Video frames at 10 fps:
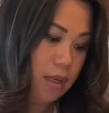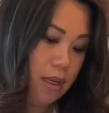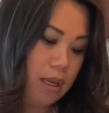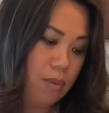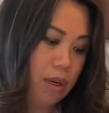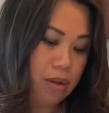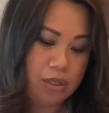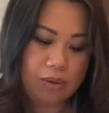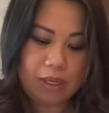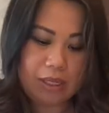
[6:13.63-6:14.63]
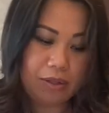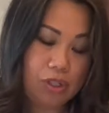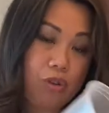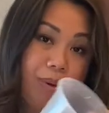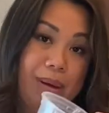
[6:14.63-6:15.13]
And what I'll do is I'll
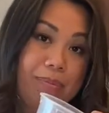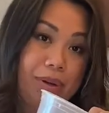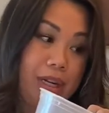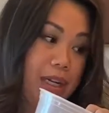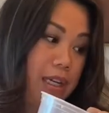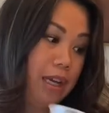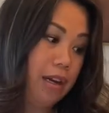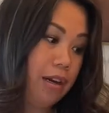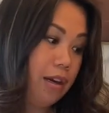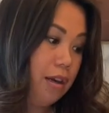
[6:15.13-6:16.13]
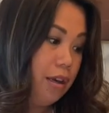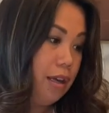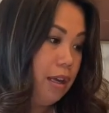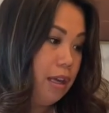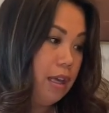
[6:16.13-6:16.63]
scoop it up and put it in here,
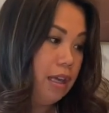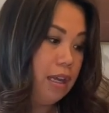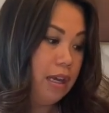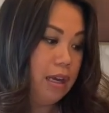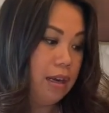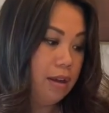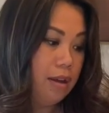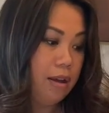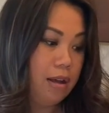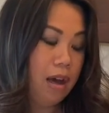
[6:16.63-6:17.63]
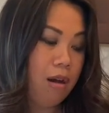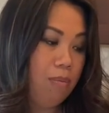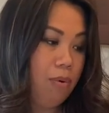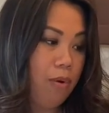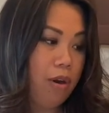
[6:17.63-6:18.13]
and then
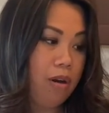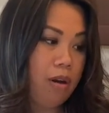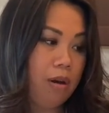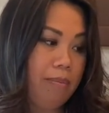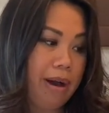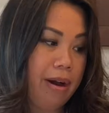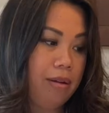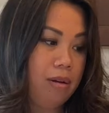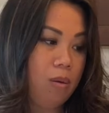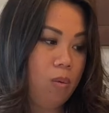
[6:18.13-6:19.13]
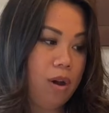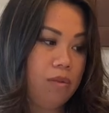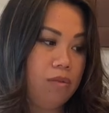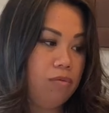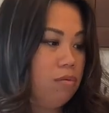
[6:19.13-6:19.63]
I'll pour about
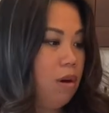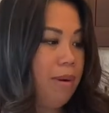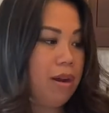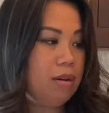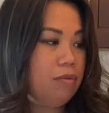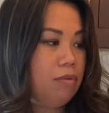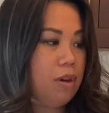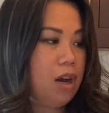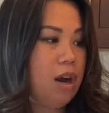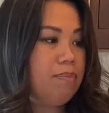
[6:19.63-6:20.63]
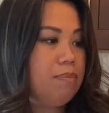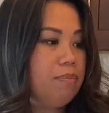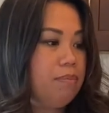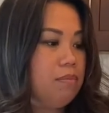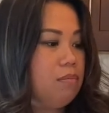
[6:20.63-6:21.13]
a cup,
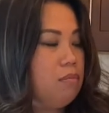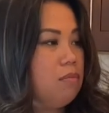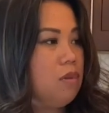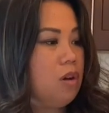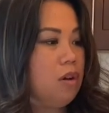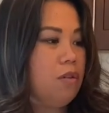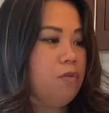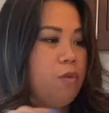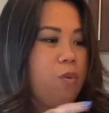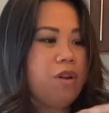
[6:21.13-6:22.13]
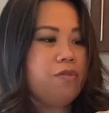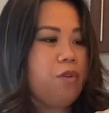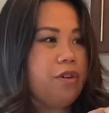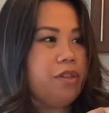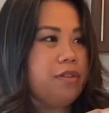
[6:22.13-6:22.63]

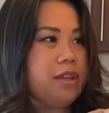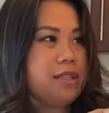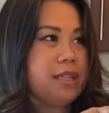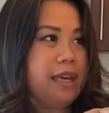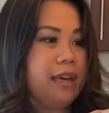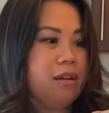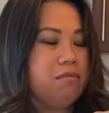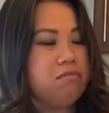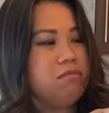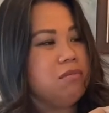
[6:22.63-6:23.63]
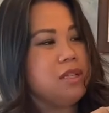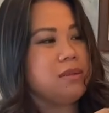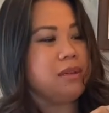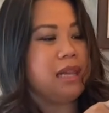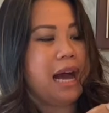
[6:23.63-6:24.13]
1/4 of
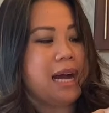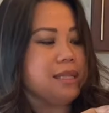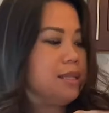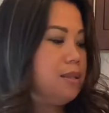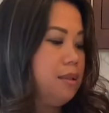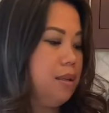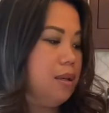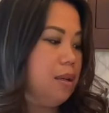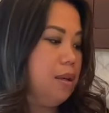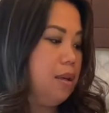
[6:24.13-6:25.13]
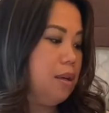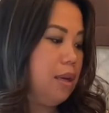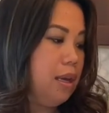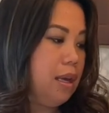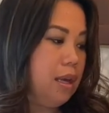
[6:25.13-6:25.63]
this glass,
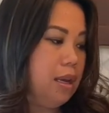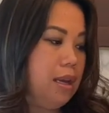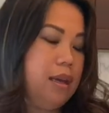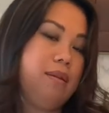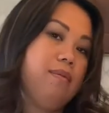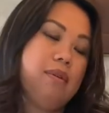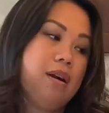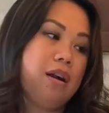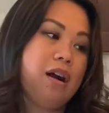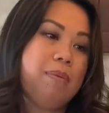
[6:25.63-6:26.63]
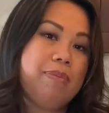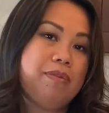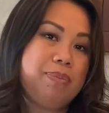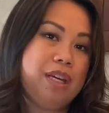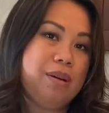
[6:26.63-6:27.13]
and then a cup
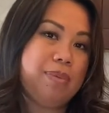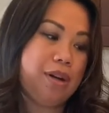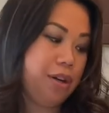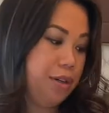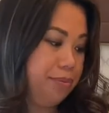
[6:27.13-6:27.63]
of peanut butter.